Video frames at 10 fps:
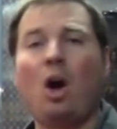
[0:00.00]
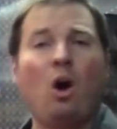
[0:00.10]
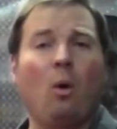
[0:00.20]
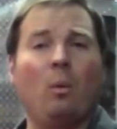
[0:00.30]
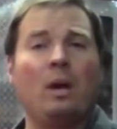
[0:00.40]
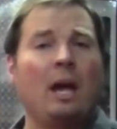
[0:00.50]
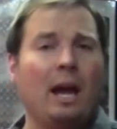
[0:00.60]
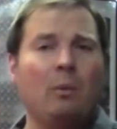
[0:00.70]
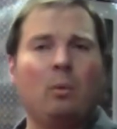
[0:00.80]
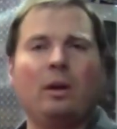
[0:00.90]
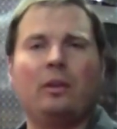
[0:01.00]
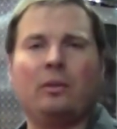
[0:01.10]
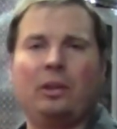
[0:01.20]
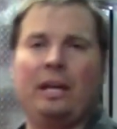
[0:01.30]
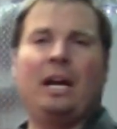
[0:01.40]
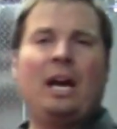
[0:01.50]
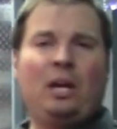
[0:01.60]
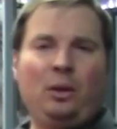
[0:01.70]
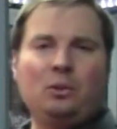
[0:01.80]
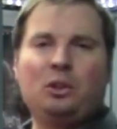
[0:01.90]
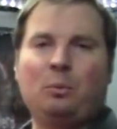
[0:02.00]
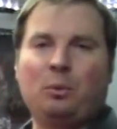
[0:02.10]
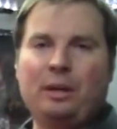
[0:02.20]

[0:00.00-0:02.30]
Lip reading: Oh, and one other thing. YouTube